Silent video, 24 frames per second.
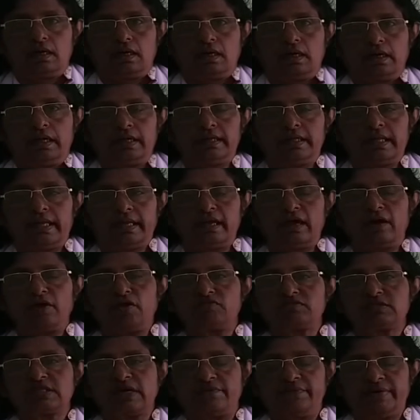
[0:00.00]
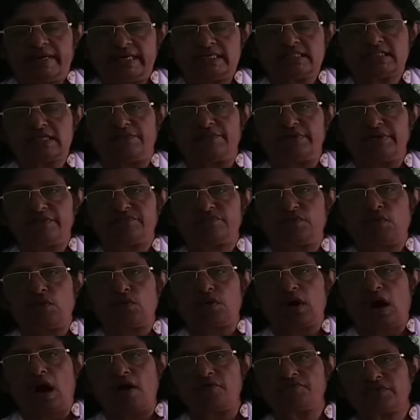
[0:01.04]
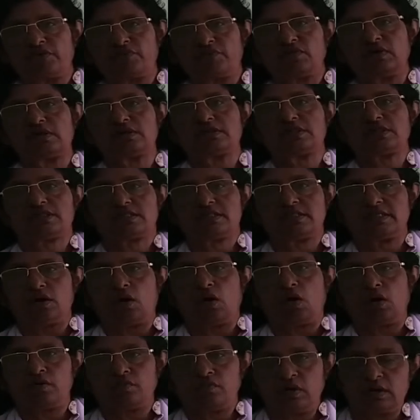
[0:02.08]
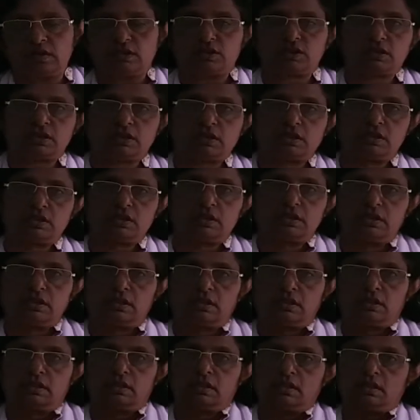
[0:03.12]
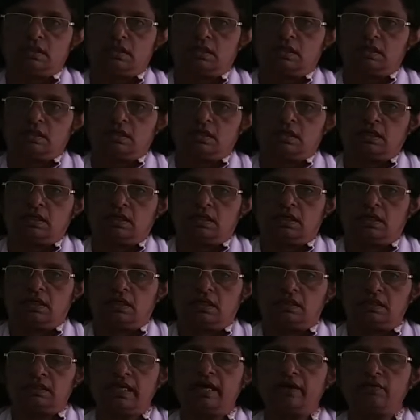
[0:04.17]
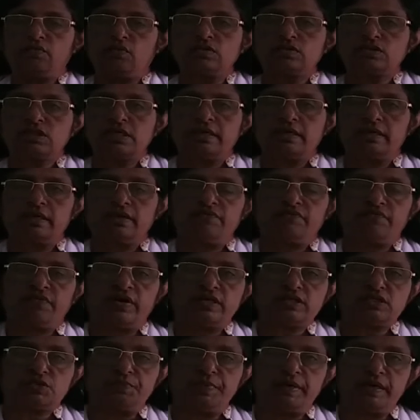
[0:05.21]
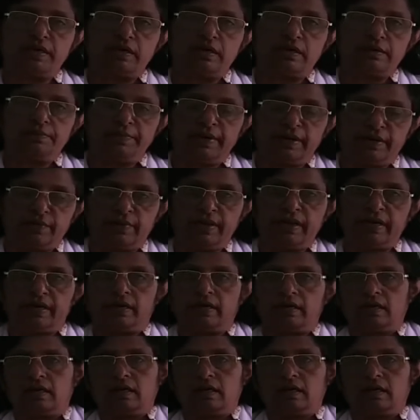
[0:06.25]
in the year of 1774, onwards, there was a difference between